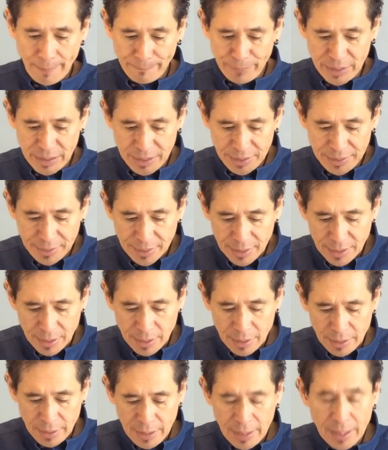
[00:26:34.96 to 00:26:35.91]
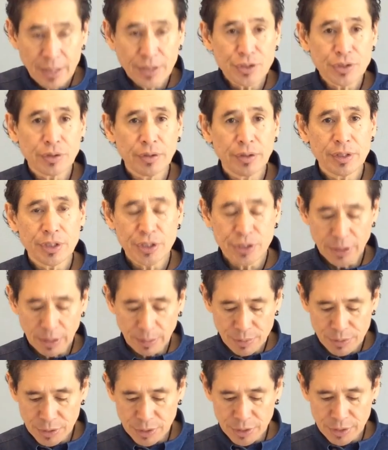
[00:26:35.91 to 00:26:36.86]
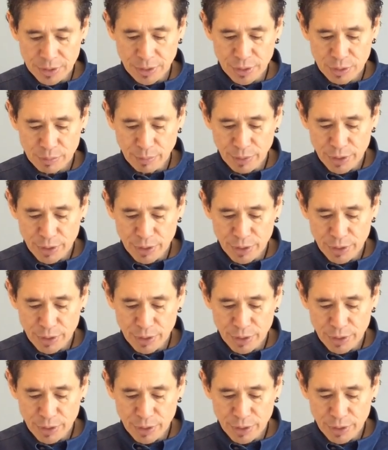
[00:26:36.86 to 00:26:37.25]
B, hazardous substances